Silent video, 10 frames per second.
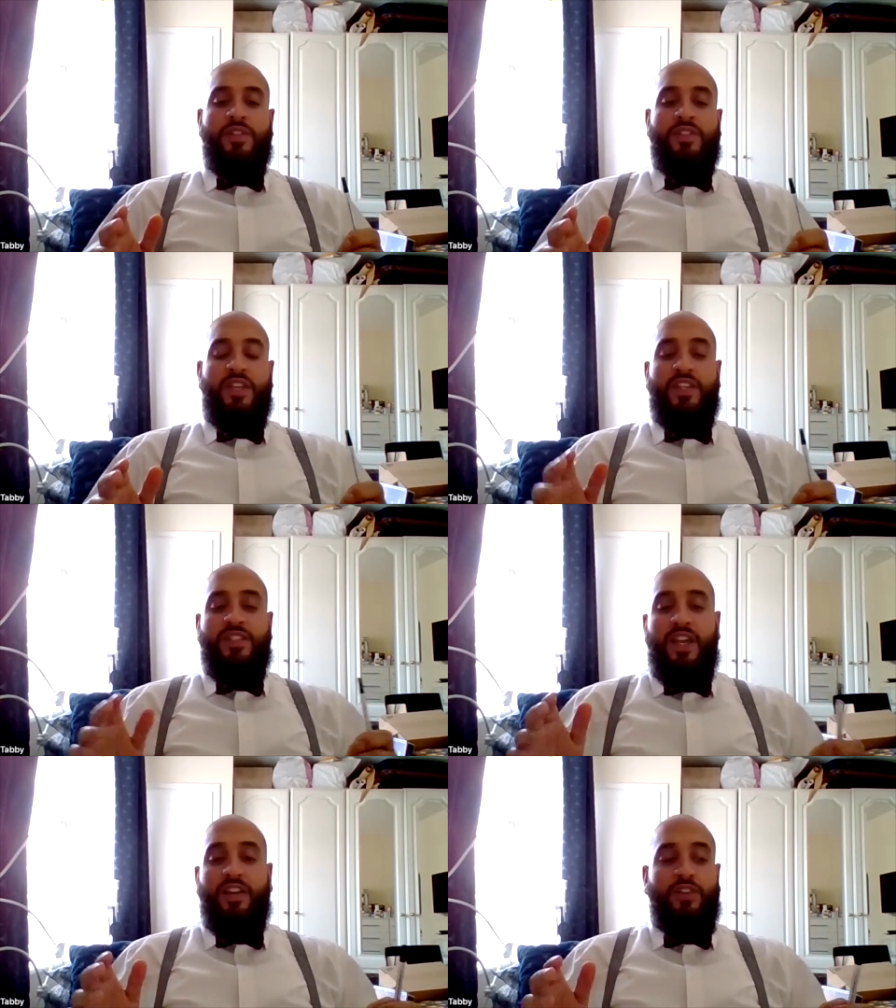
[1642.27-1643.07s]
Zhilei
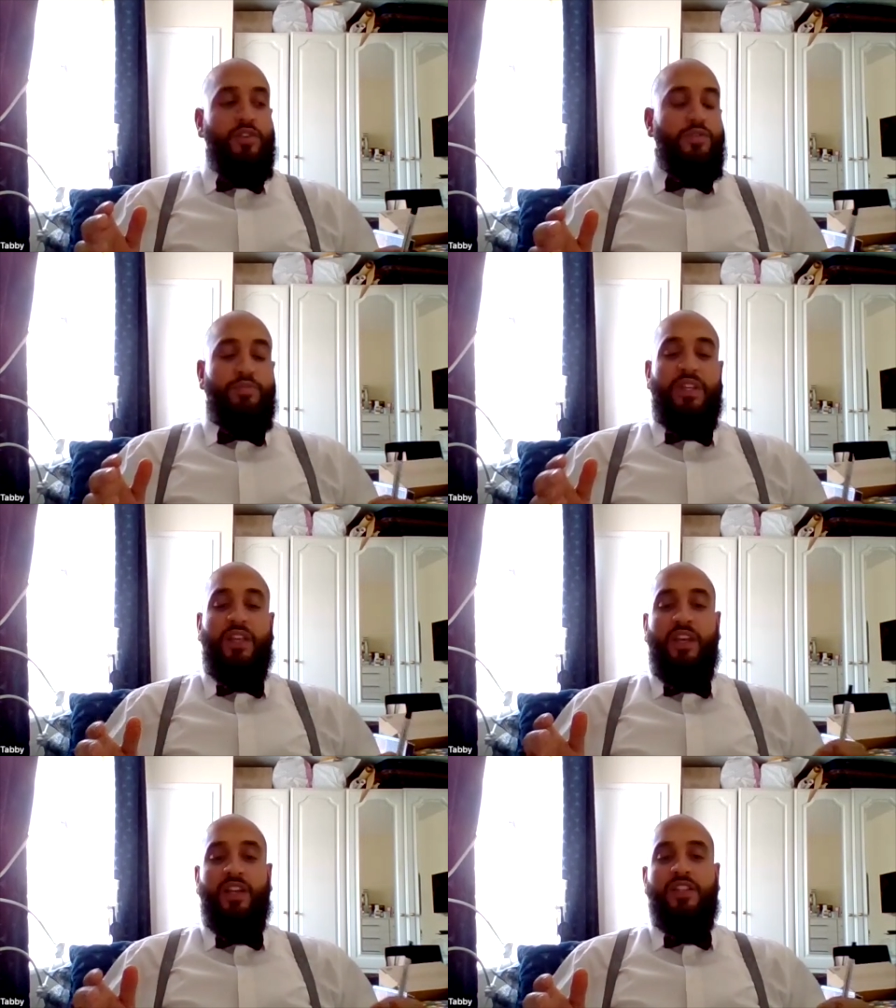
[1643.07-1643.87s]
Zhang don't speak
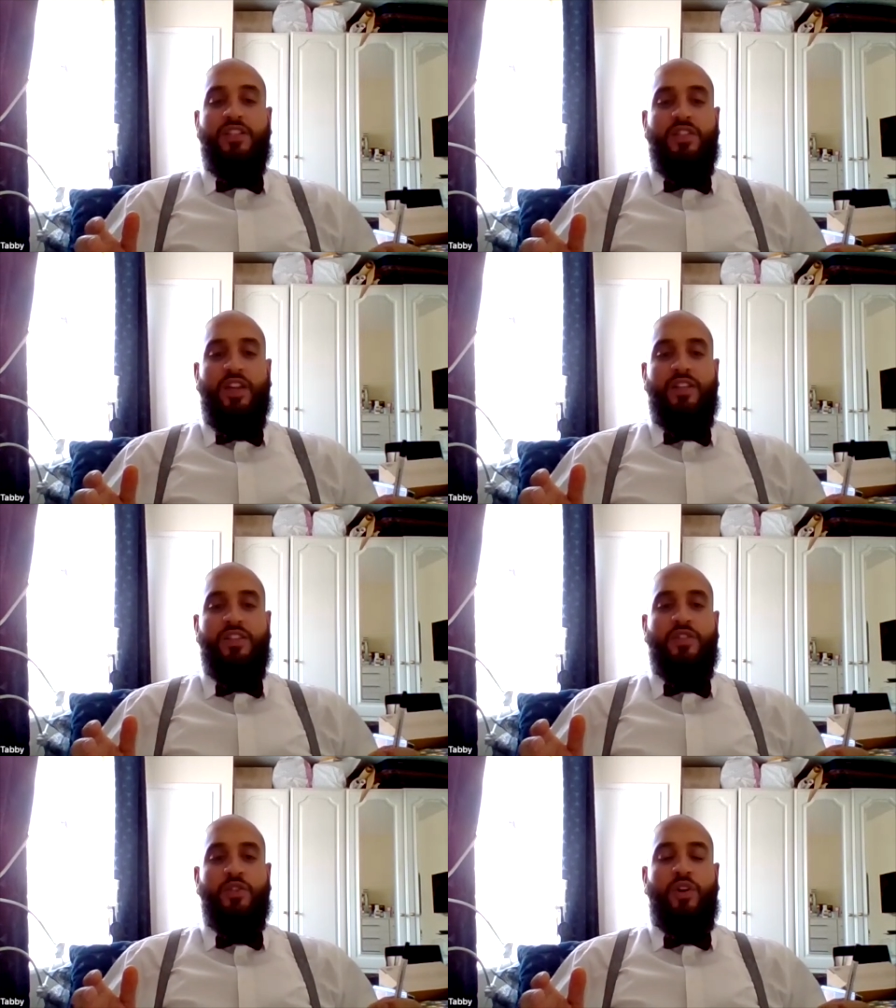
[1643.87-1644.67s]
English and
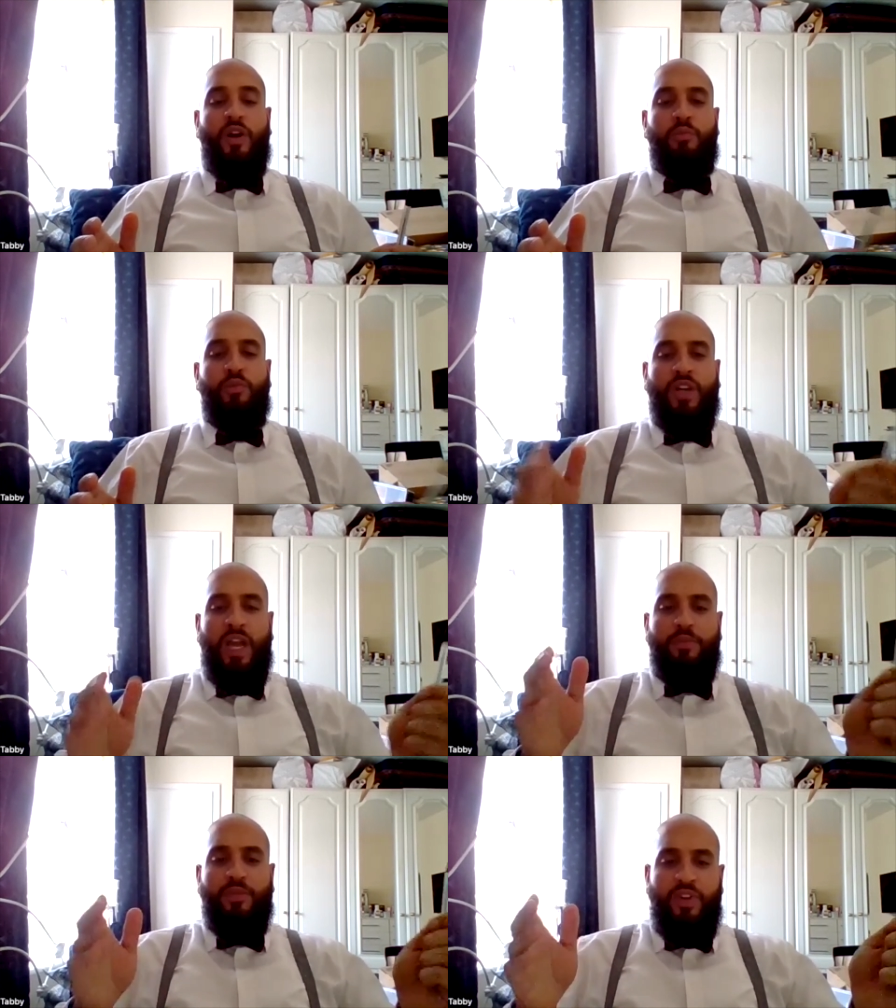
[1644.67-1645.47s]
still I'm more
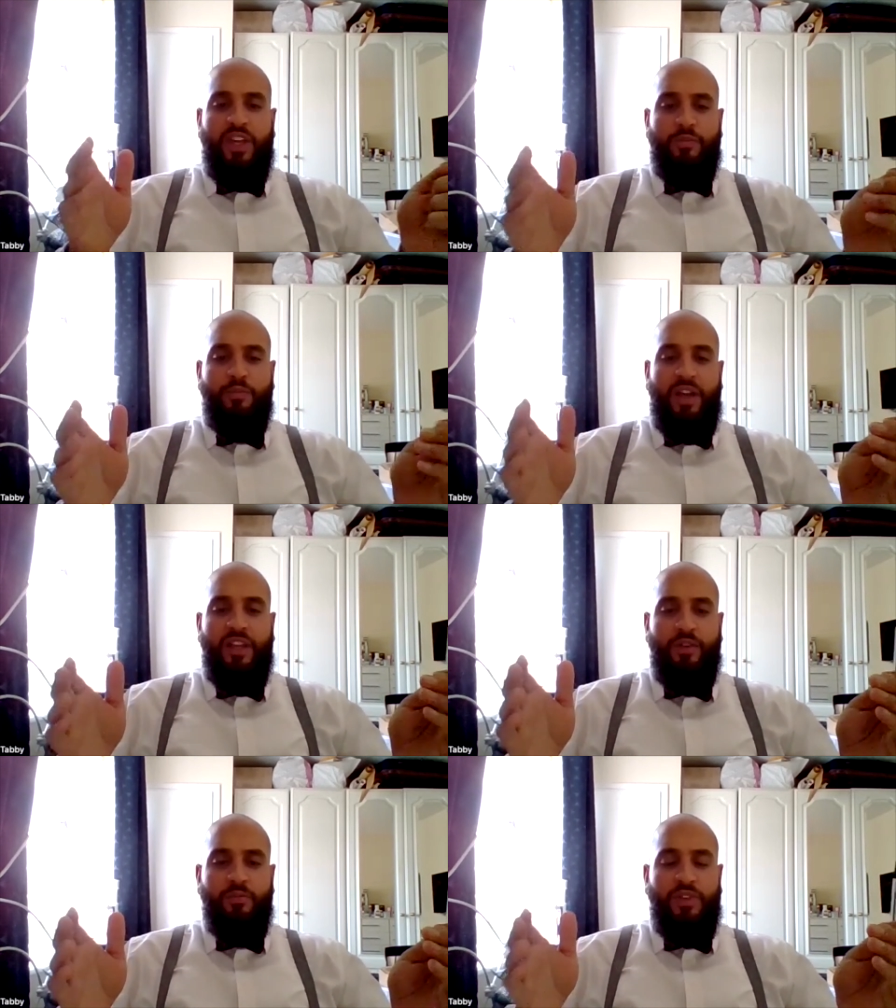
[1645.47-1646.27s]
captivated by
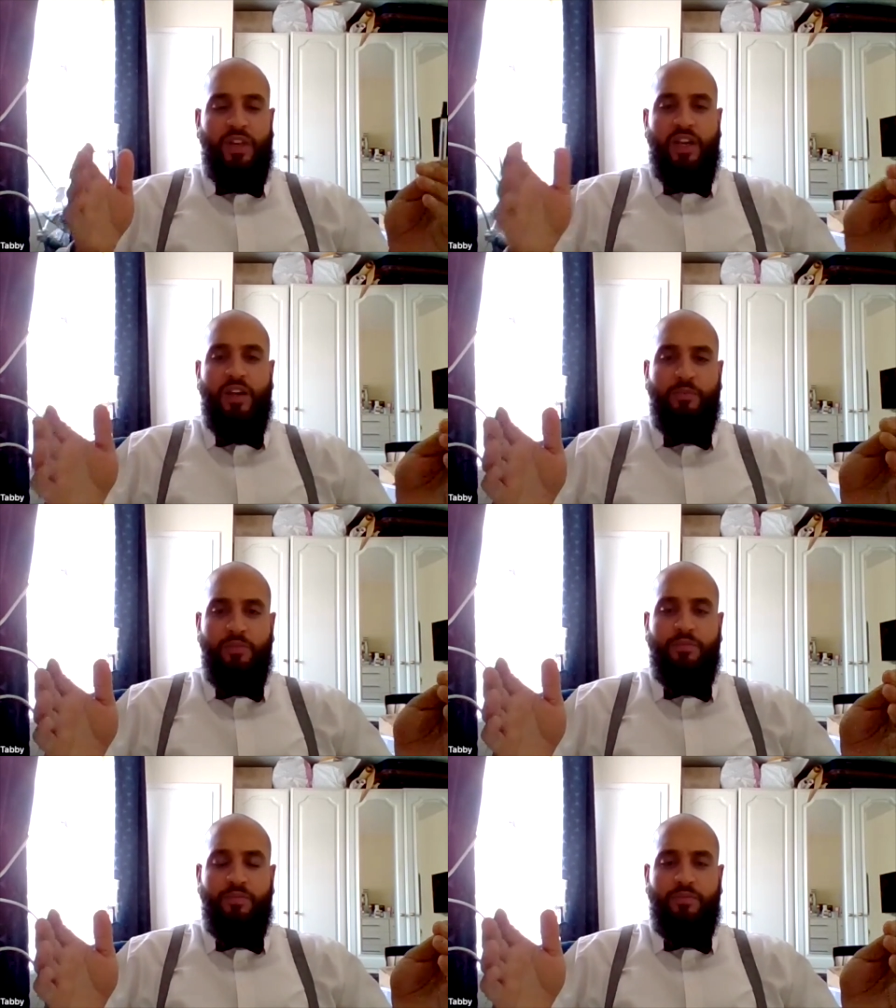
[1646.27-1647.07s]
him than I
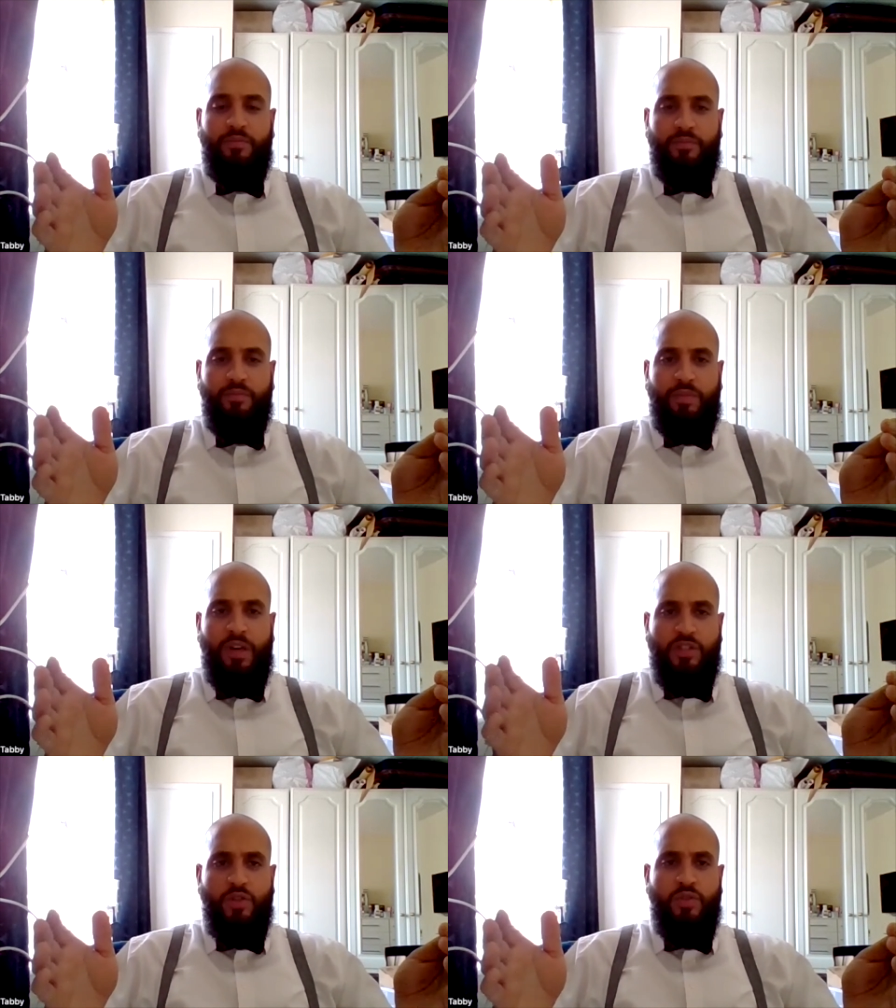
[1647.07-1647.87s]
am
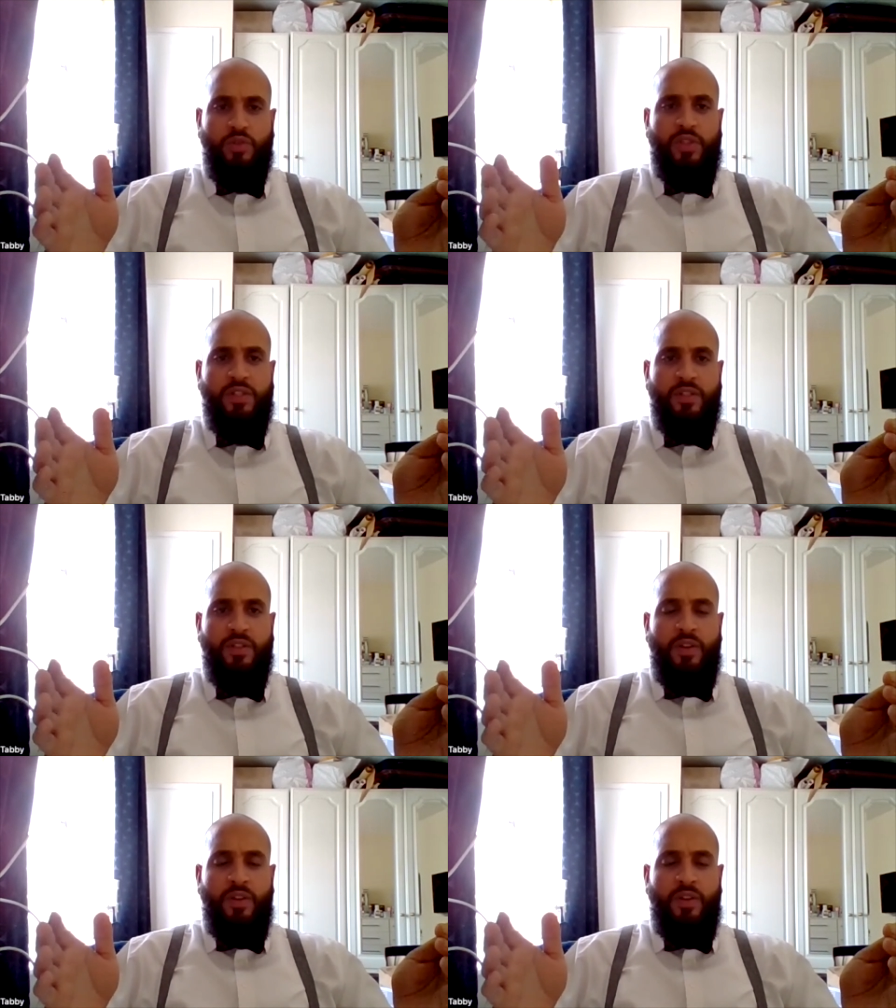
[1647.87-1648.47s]
by Joe Joyce.